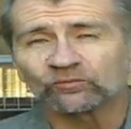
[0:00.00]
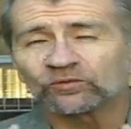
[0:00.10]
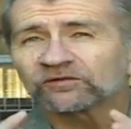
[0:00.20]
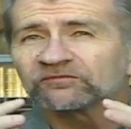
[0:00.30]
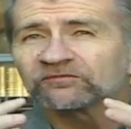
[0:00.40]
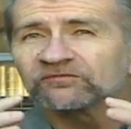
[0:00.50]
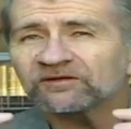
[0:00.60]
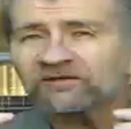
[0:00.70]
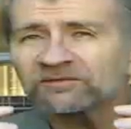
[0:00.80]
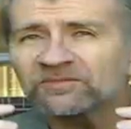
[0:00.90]
we're
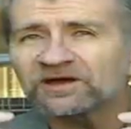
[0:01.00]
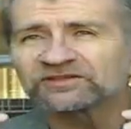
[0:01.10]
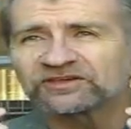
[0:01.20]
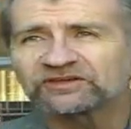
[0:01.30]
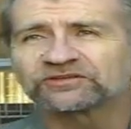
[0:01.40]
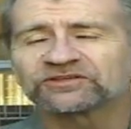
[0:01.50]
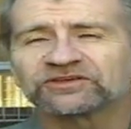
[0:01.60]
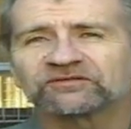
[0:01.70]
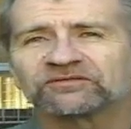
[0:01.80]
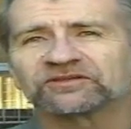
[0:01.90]
very much
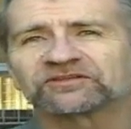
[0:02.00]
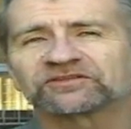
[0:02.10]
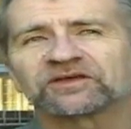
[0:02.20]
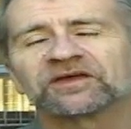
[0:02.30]
guilty of this